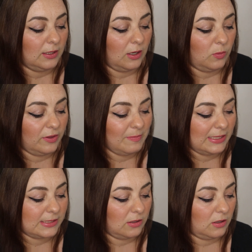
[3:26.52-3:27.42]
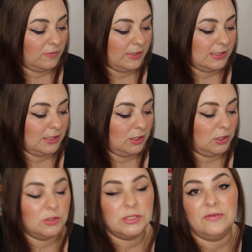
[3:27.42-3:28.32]
Now with mascaras, you
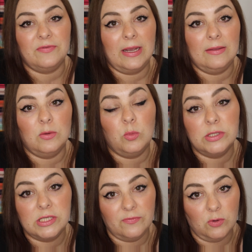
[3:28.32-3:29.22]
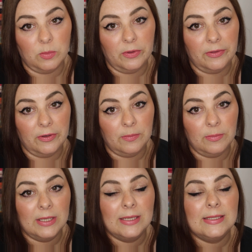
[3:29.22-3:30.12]
usually find that once you've opened them
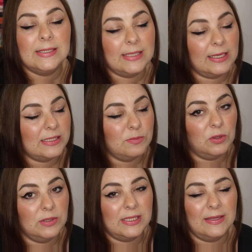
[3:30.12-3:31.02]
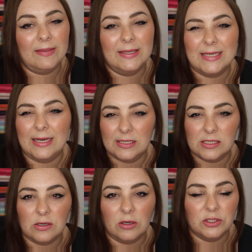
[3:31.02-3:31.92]
6 months and then they tend to
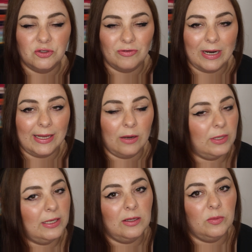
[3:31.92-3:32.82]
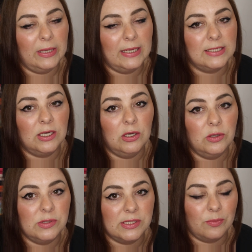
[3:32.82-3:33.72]
start to dry out a little bit and
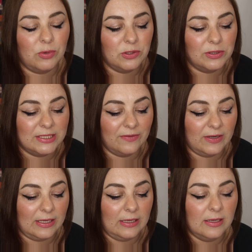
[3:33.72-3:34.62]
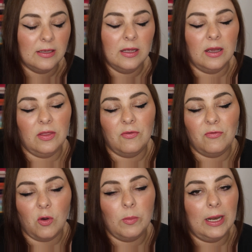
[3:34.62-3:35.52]
lose their productivity and the
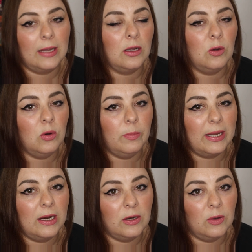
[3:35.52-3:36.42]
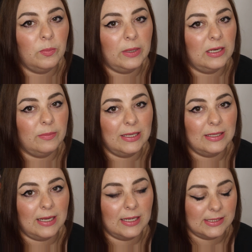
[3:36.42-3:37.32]
formula can go a bit clumpy and a bit
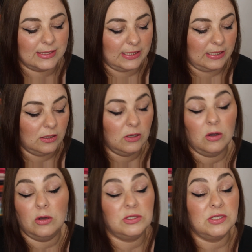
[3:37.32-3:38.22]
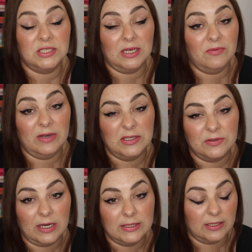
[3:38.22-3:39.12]
nasty or just generally
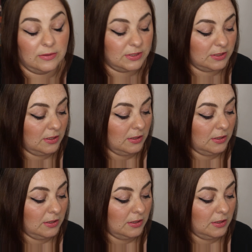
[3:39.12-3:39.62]
dried out.